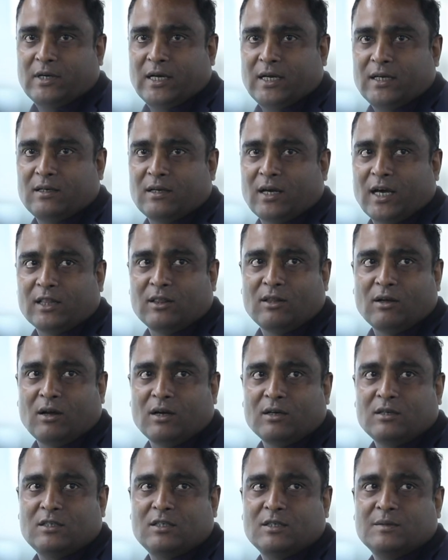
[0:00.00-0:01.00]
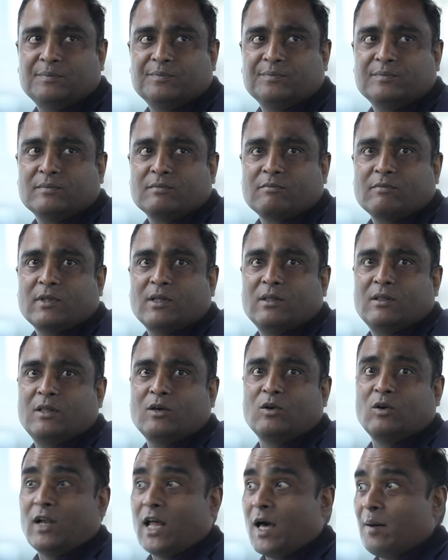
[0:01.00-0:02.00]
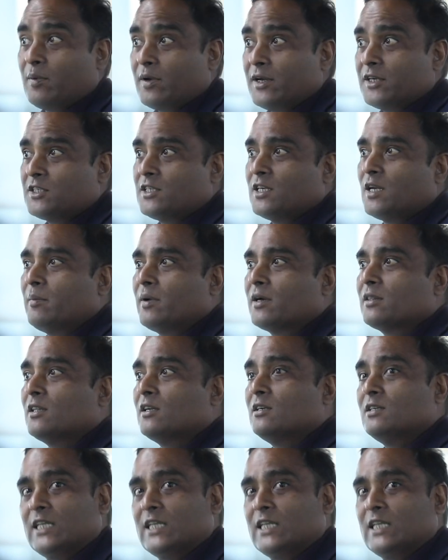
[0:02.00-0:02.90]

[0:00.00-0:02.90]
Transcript: Hoping to drive that in the next 3 to 5 years. With Bain, you know, as